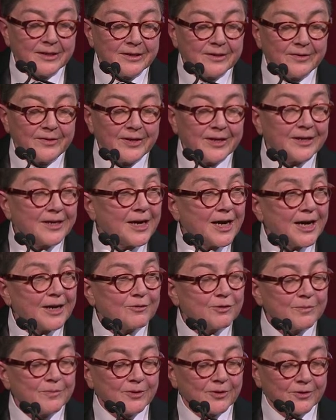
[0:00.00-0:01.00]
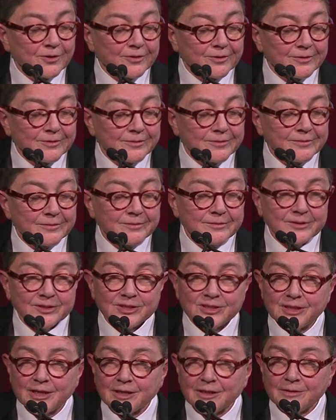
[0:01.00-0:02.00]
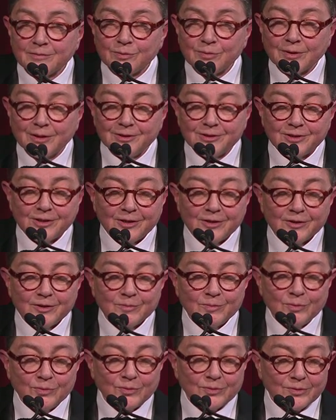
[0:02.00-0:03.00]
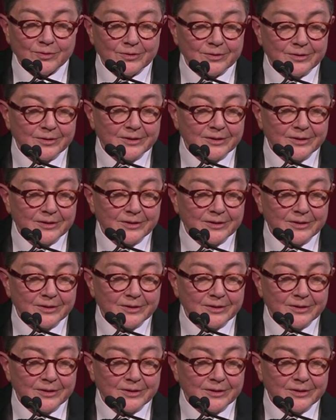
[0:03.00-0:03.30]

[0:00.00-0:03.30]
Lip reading: Then Ira Berger, the second president of the board,